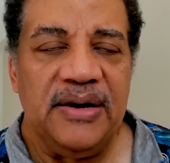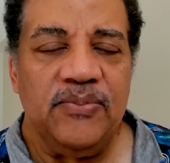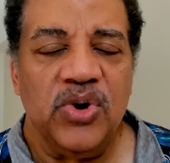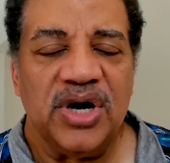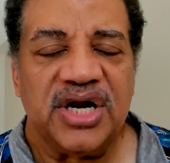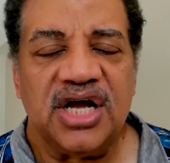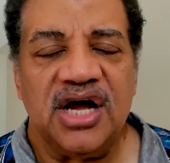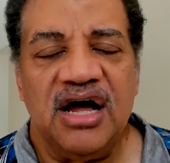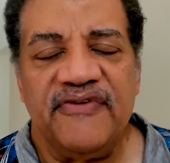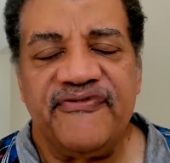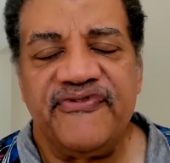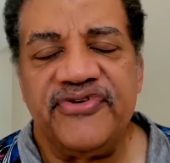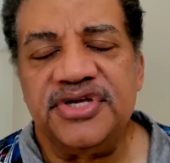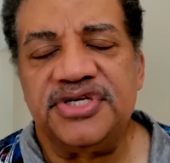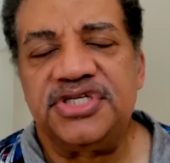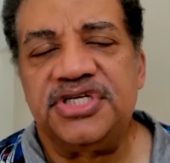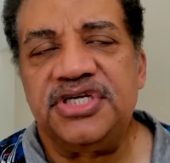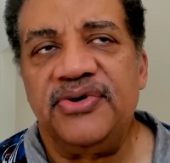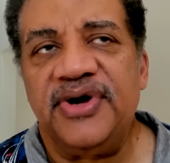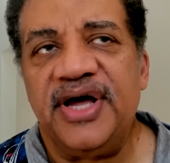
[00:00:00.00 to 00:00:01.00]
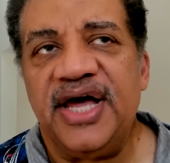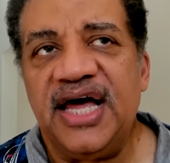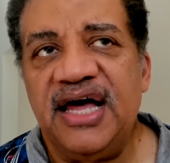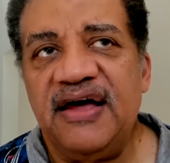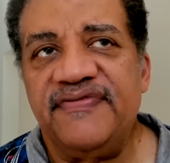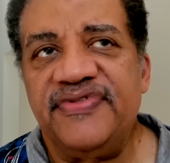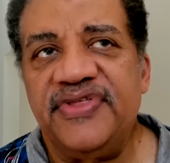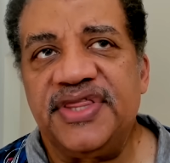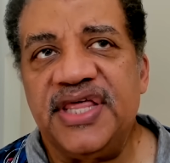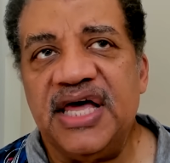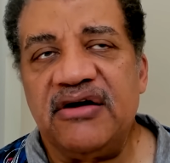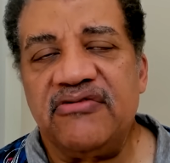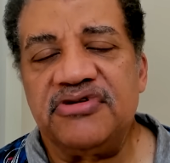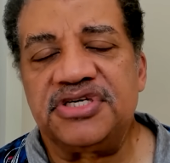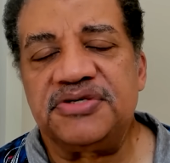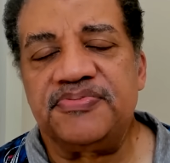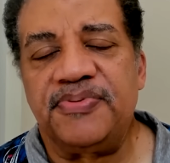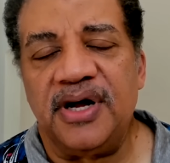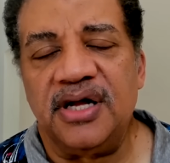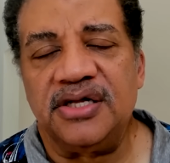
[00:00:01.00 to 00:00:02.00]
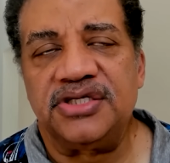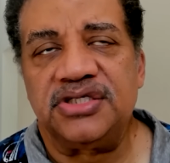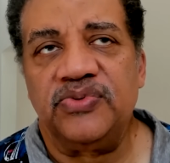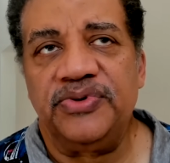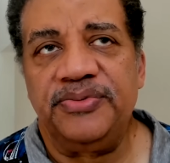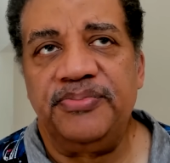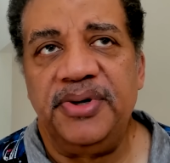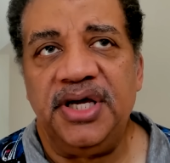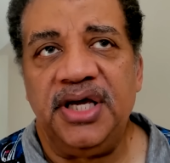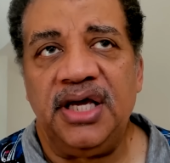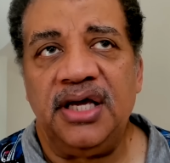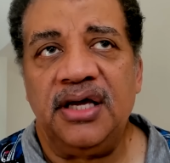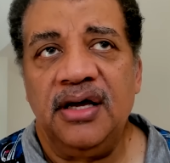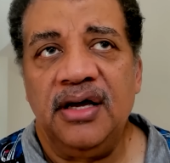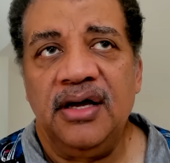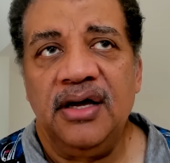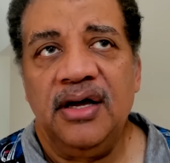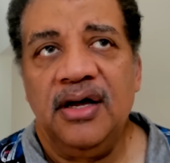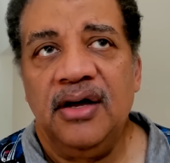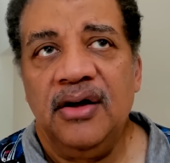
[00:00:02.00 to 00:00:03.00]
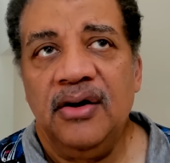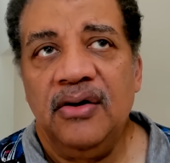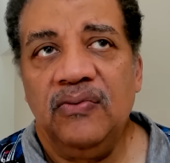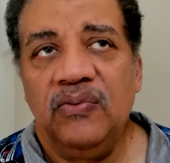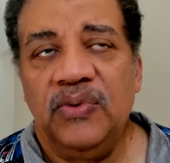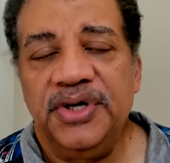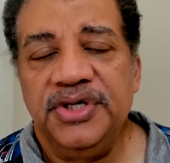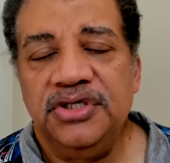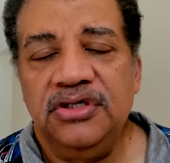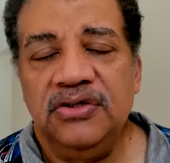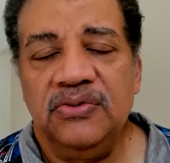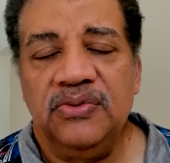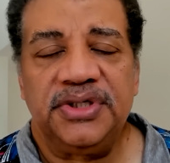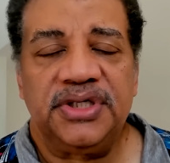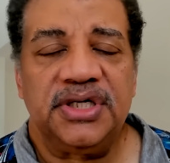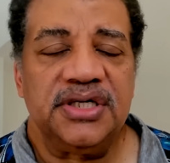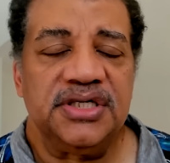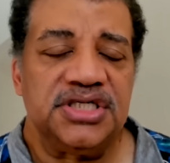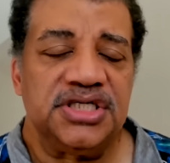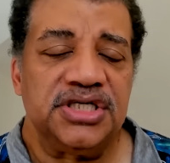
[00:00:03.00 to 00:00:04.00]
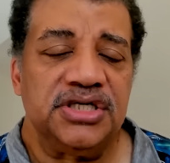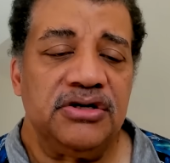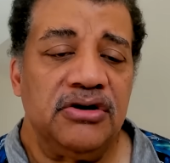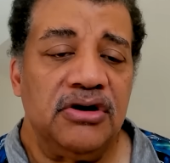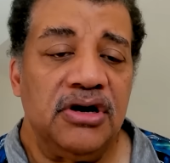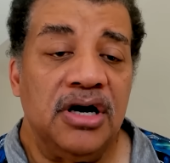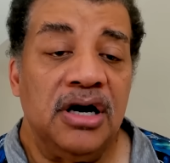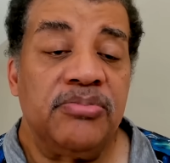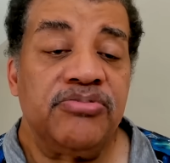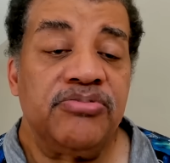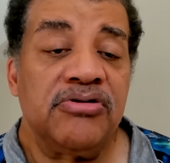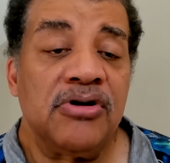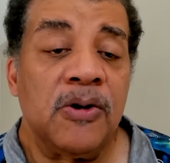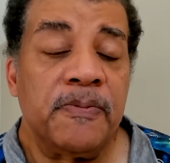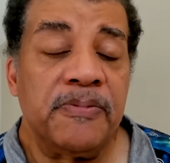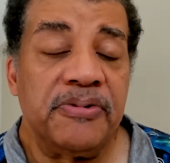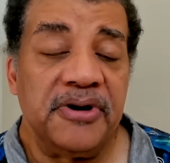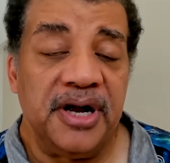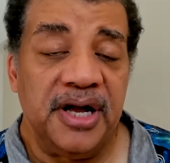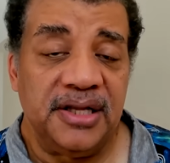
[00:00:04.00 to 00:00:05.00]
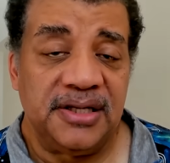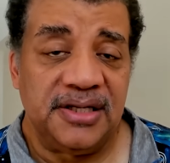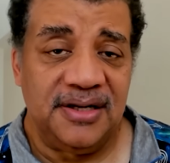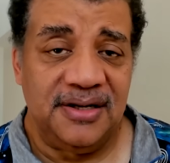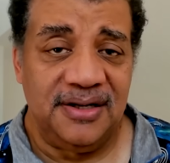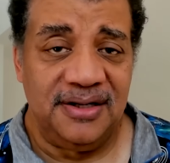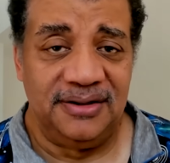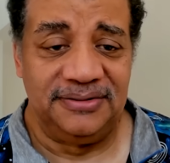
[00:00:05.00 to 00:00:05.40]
And what confidence do you have that that response would be what you would consider appropriate?